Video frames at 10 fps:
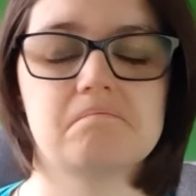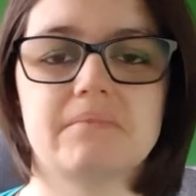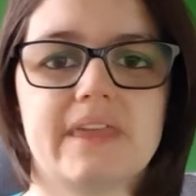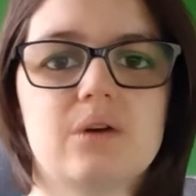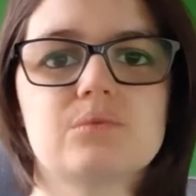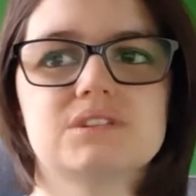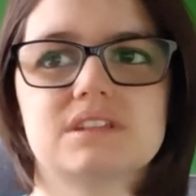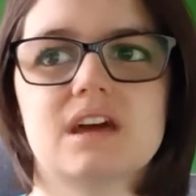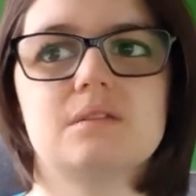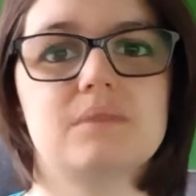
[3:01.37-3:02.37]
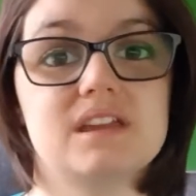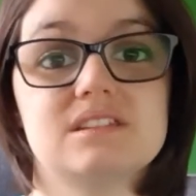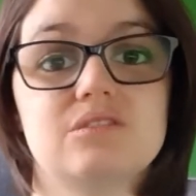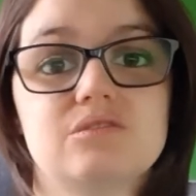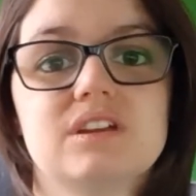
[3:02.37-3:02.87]
that was an
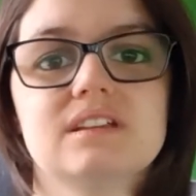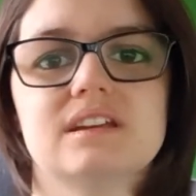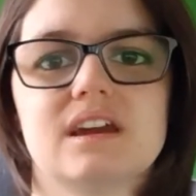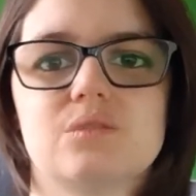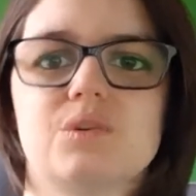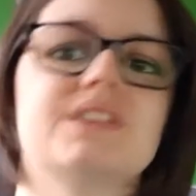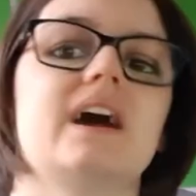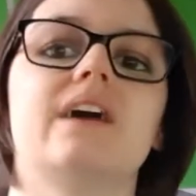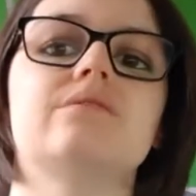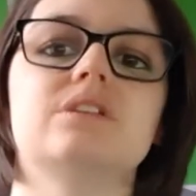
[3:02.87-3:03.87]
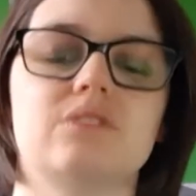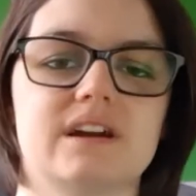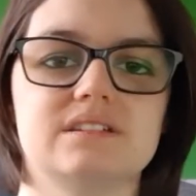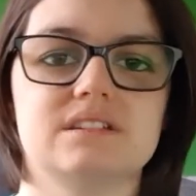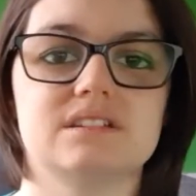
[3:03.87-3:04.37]
amazing feeling and one that every
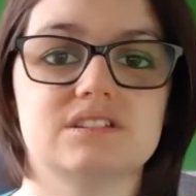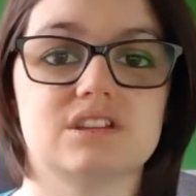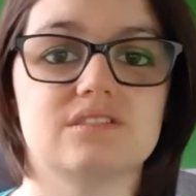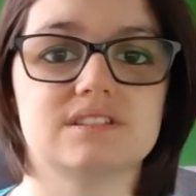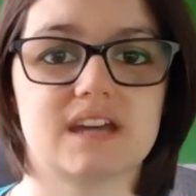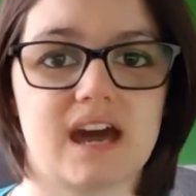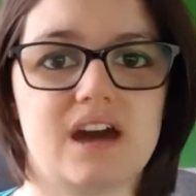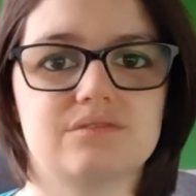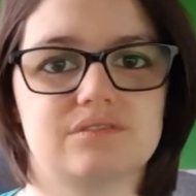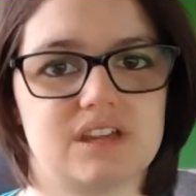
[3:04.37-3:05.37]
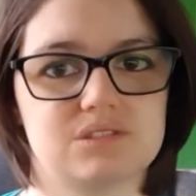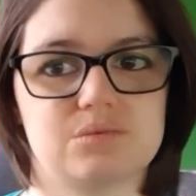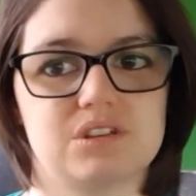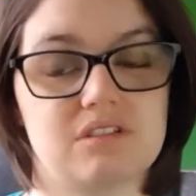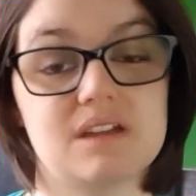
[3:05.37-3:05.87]
writer deserves to have if that's
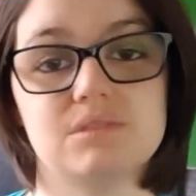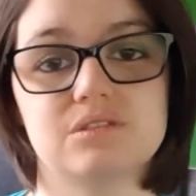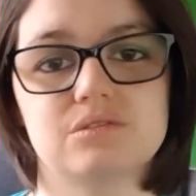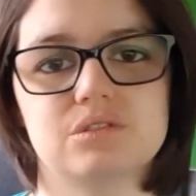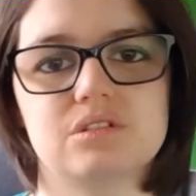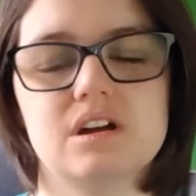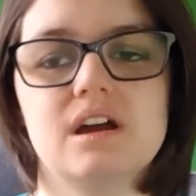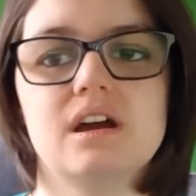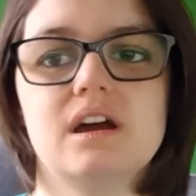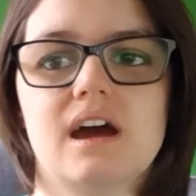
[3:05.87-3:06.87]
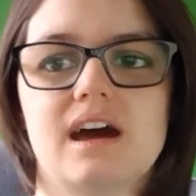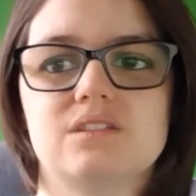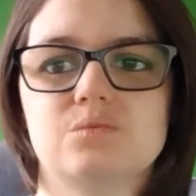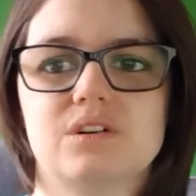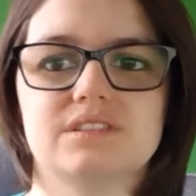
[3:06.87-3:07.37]
what you're aiming for,
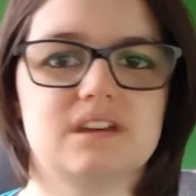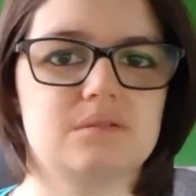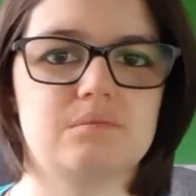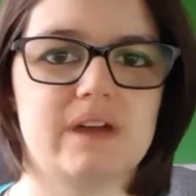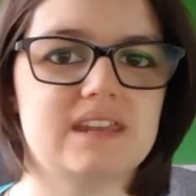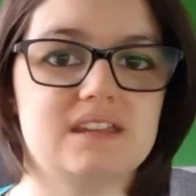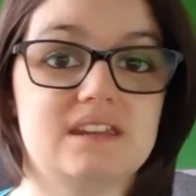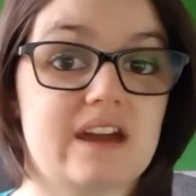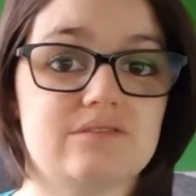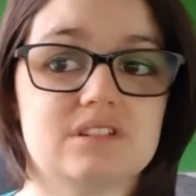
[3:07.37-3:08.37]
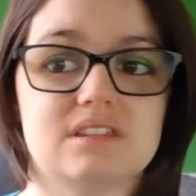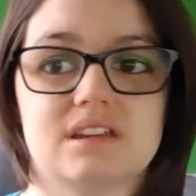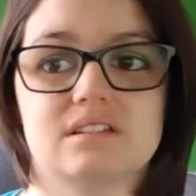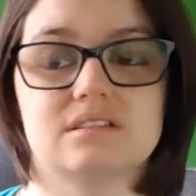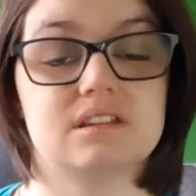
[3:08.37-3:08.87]
and one that many never
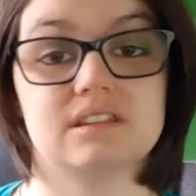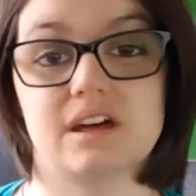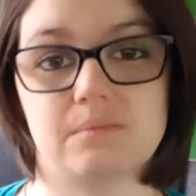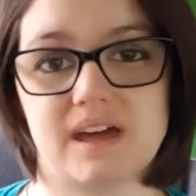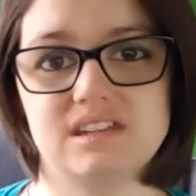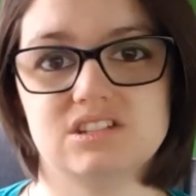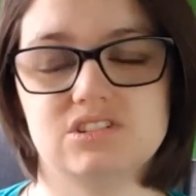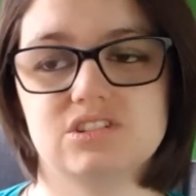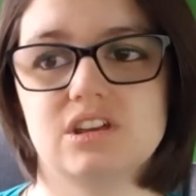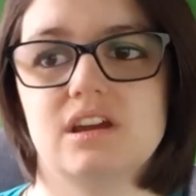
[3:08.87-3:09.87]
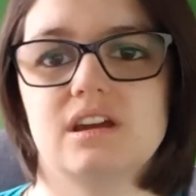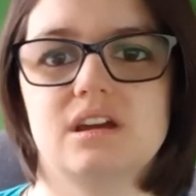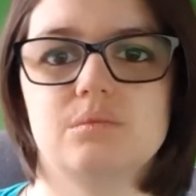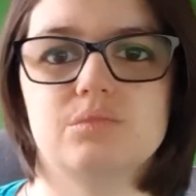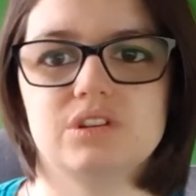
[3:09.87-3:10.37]
think that they'll manage.
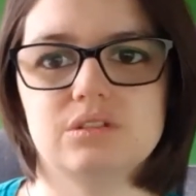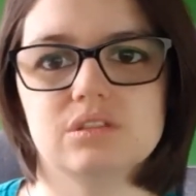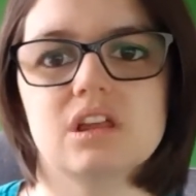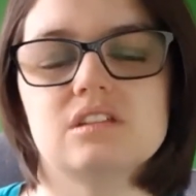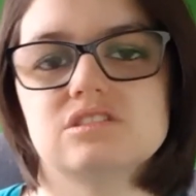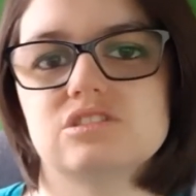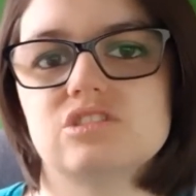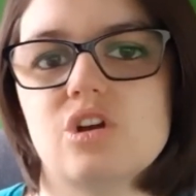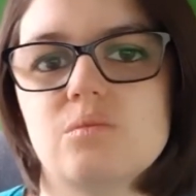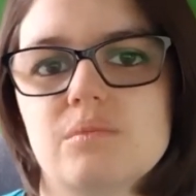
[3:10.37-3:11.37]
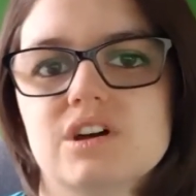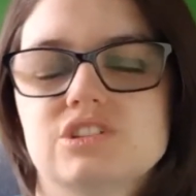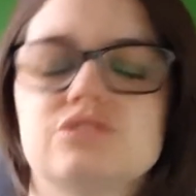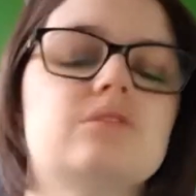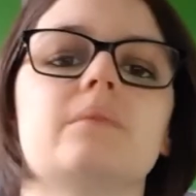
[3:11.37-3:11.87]
But you learn so
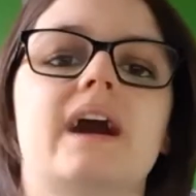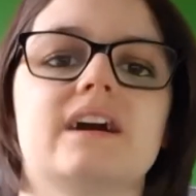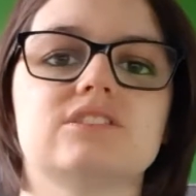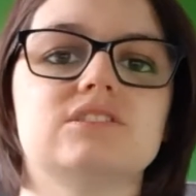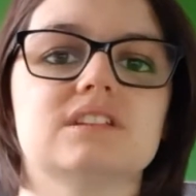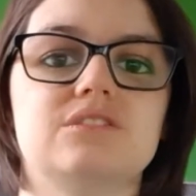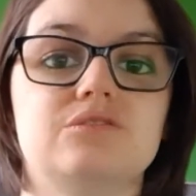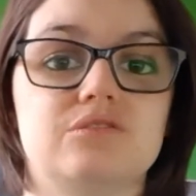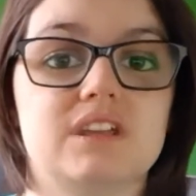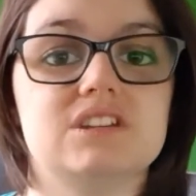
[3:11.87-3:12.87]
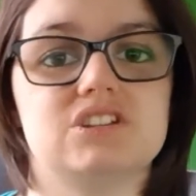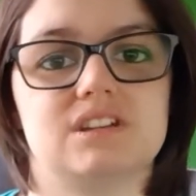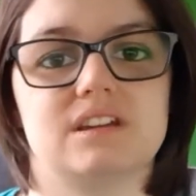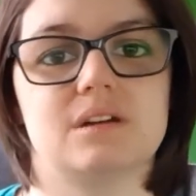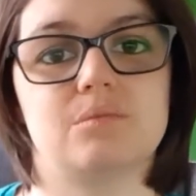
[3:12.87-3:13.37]
much from actually
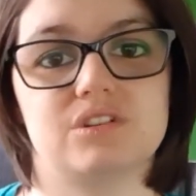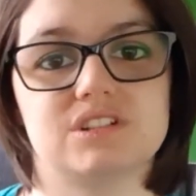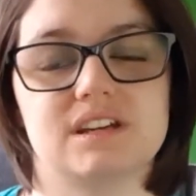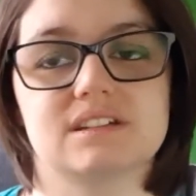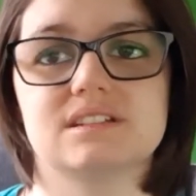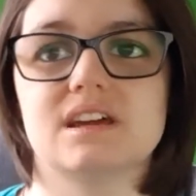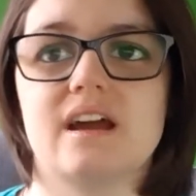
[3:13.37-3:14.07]
finishing a project.